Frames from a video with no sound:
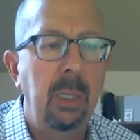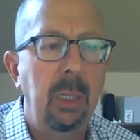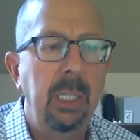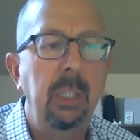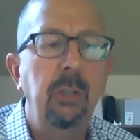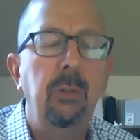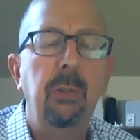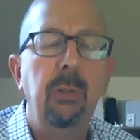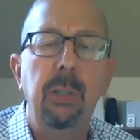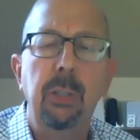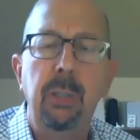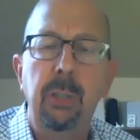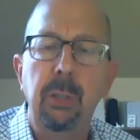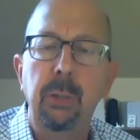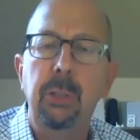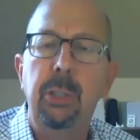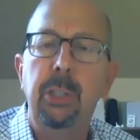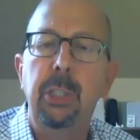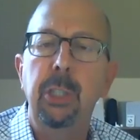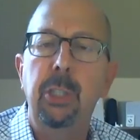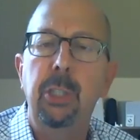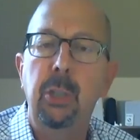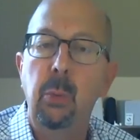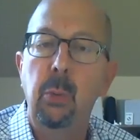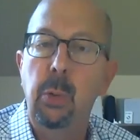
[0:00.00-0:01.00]
introduced
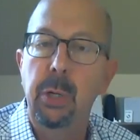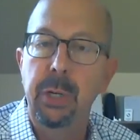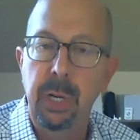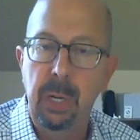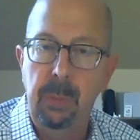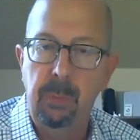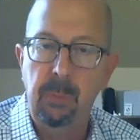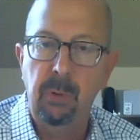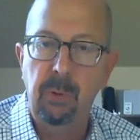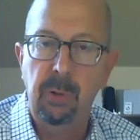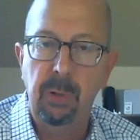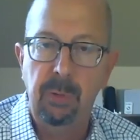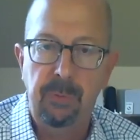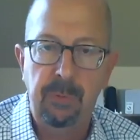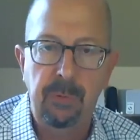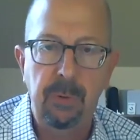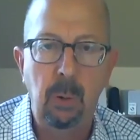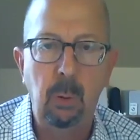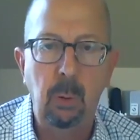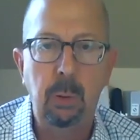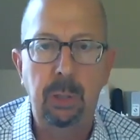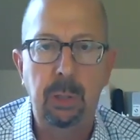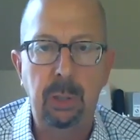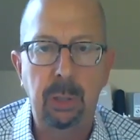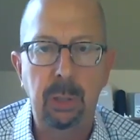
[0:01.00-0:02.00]
it to a number of
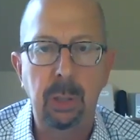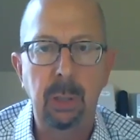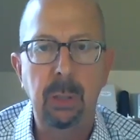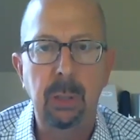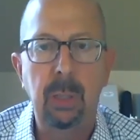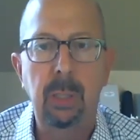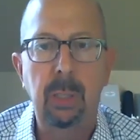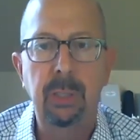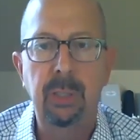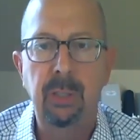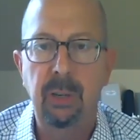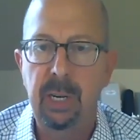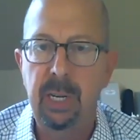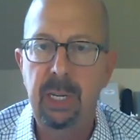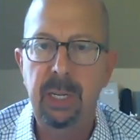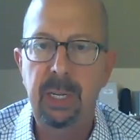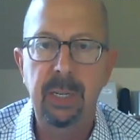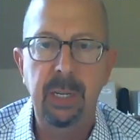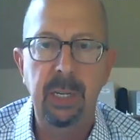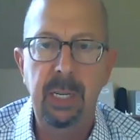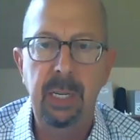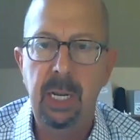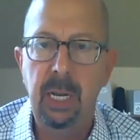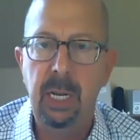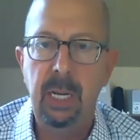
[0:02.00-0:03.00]
folks under
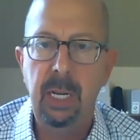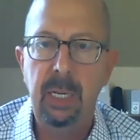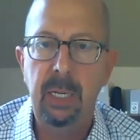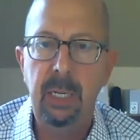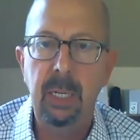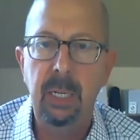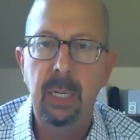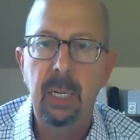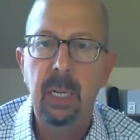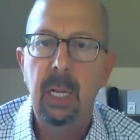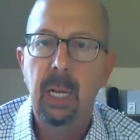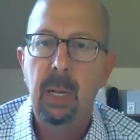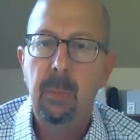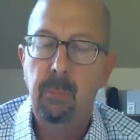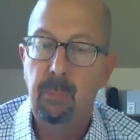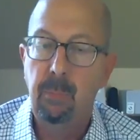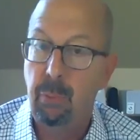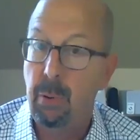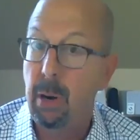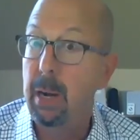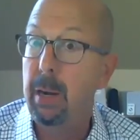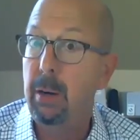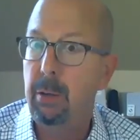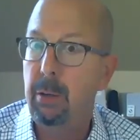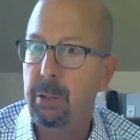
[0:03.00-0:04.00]
NDA
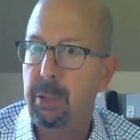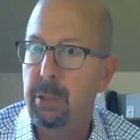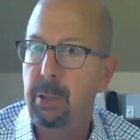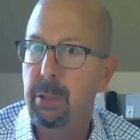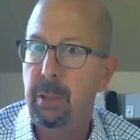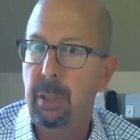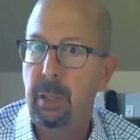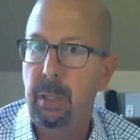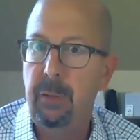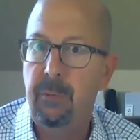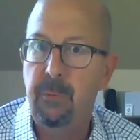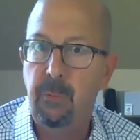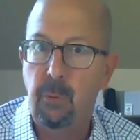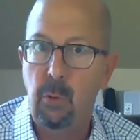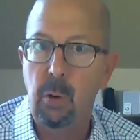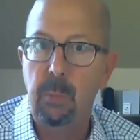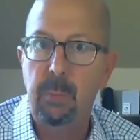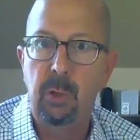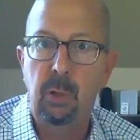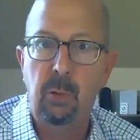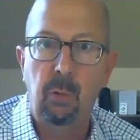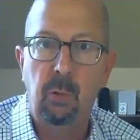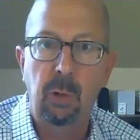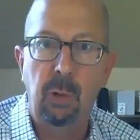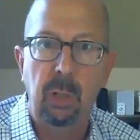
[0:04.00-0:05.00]
prior to the
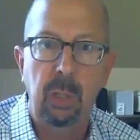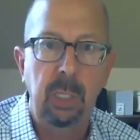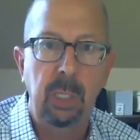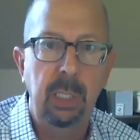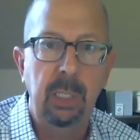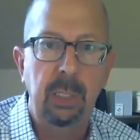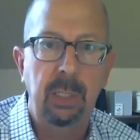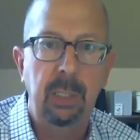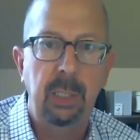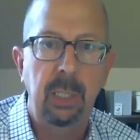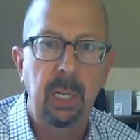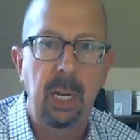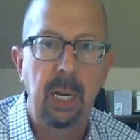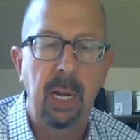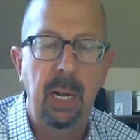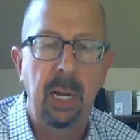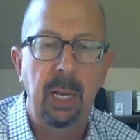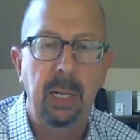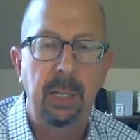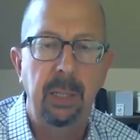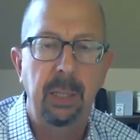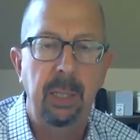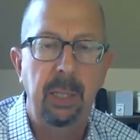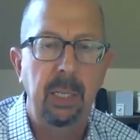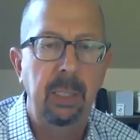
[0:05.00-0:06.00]
formal release,
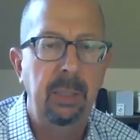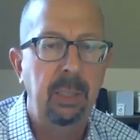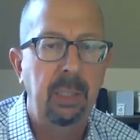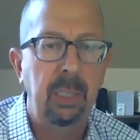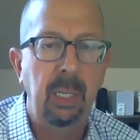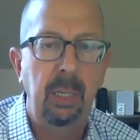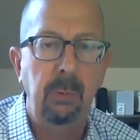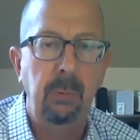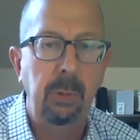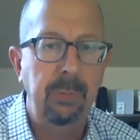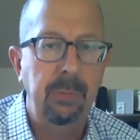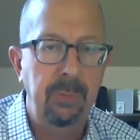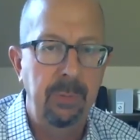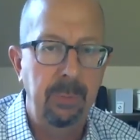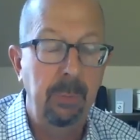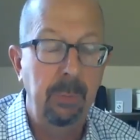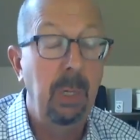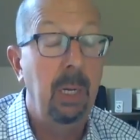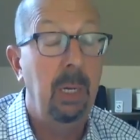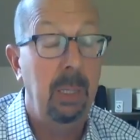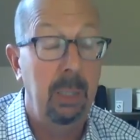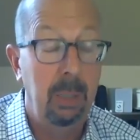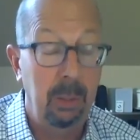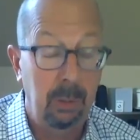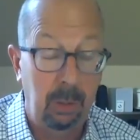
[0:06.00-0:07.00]
and they say
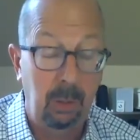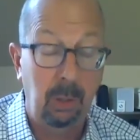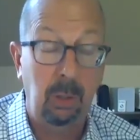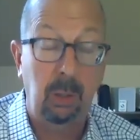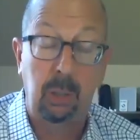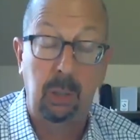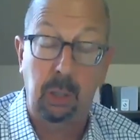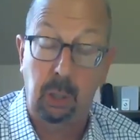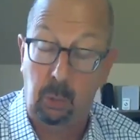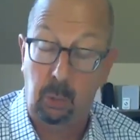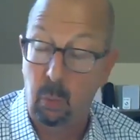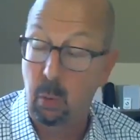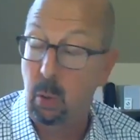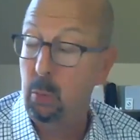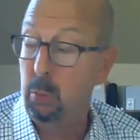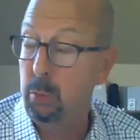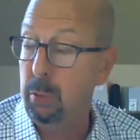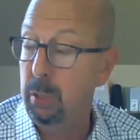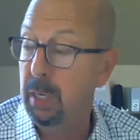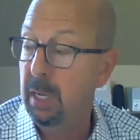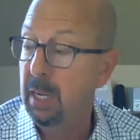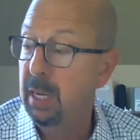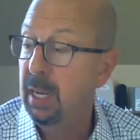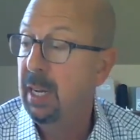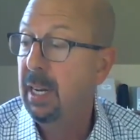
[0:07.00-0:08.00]
and to quote,
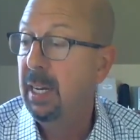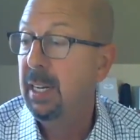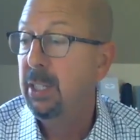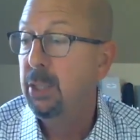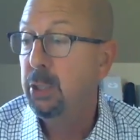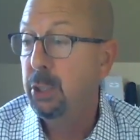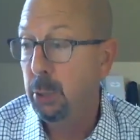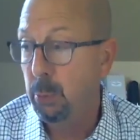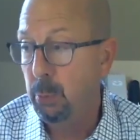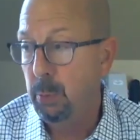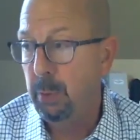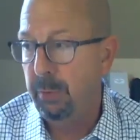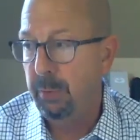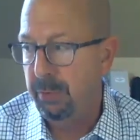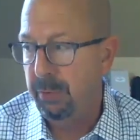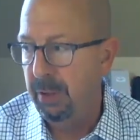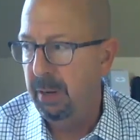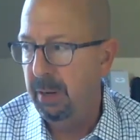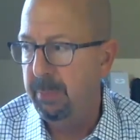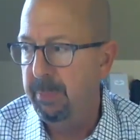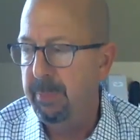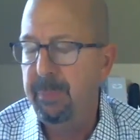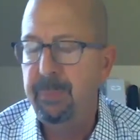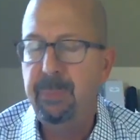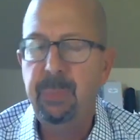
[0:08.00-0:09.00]
two of
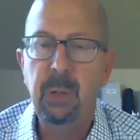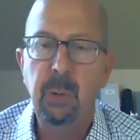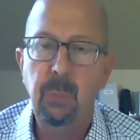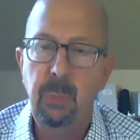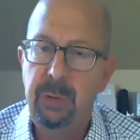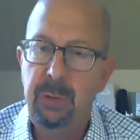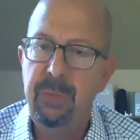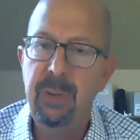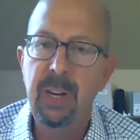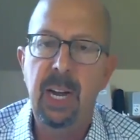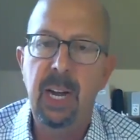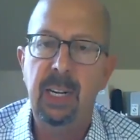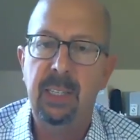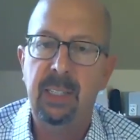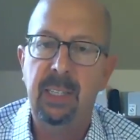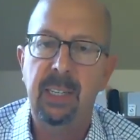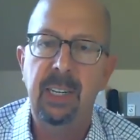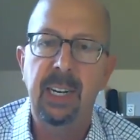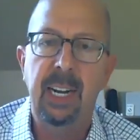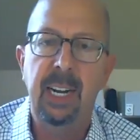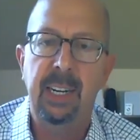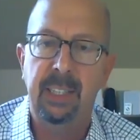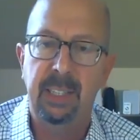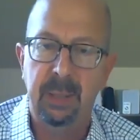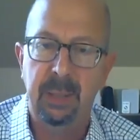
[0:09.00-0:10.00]
them, we've knocked it
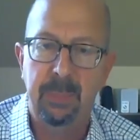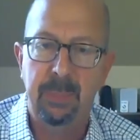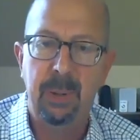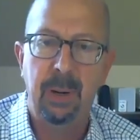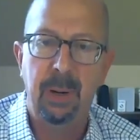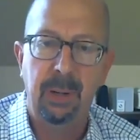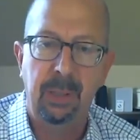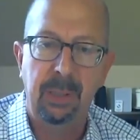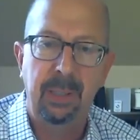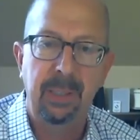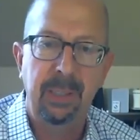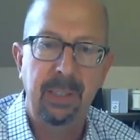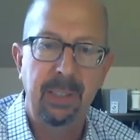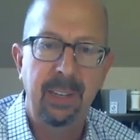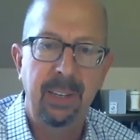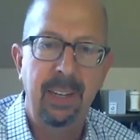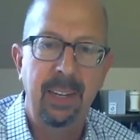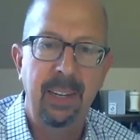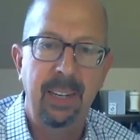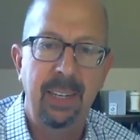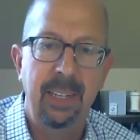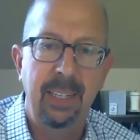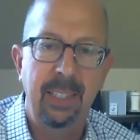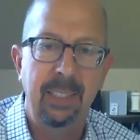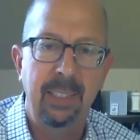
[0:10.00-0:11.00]
out of the park.
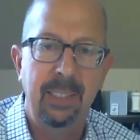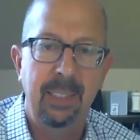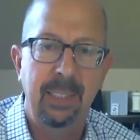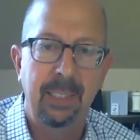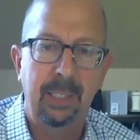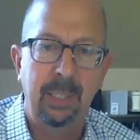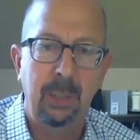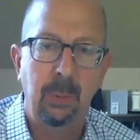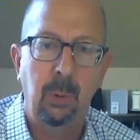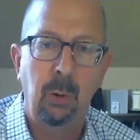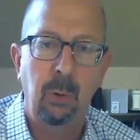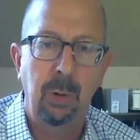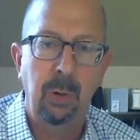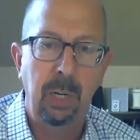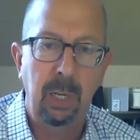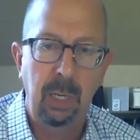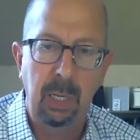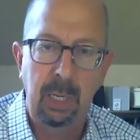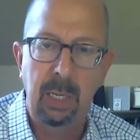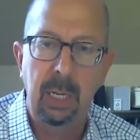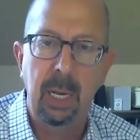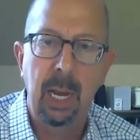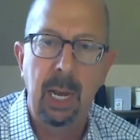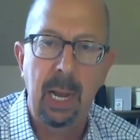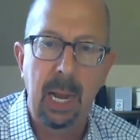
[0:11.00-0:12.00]
And so we're
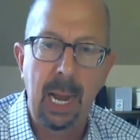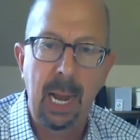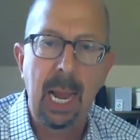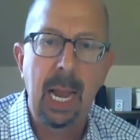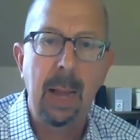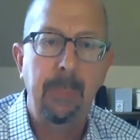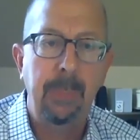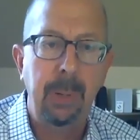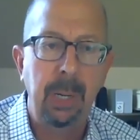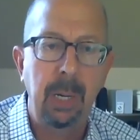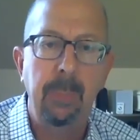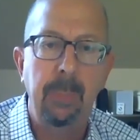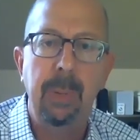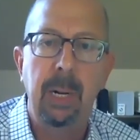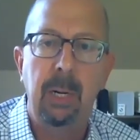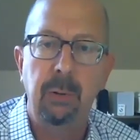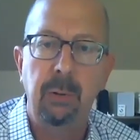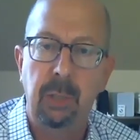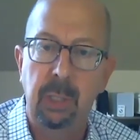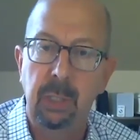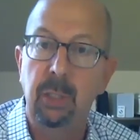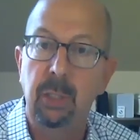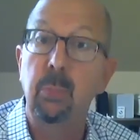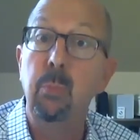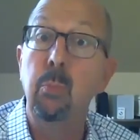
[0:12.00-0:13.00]
really happy about
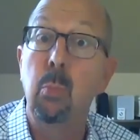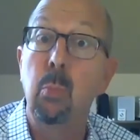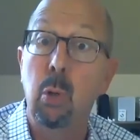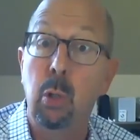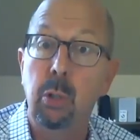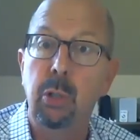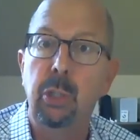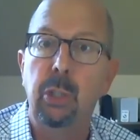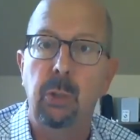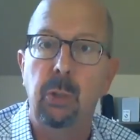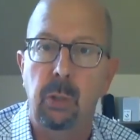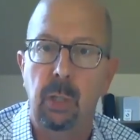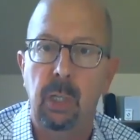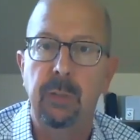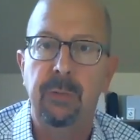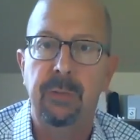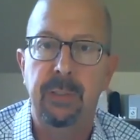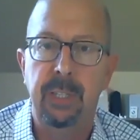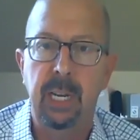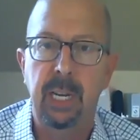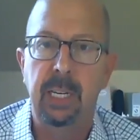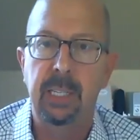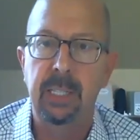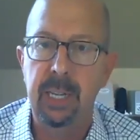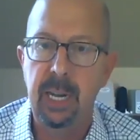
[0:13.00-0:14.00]
this merger of
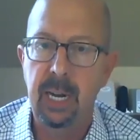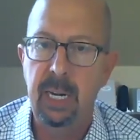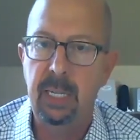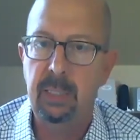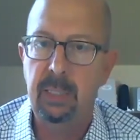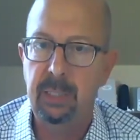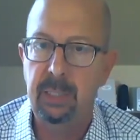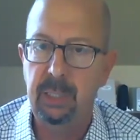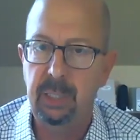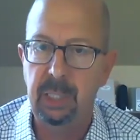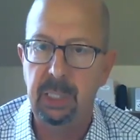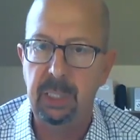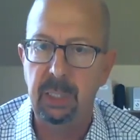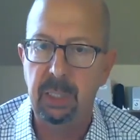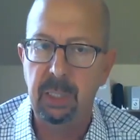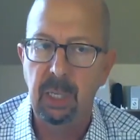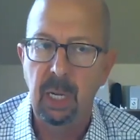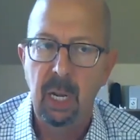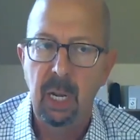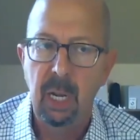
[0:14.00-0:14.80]
technologies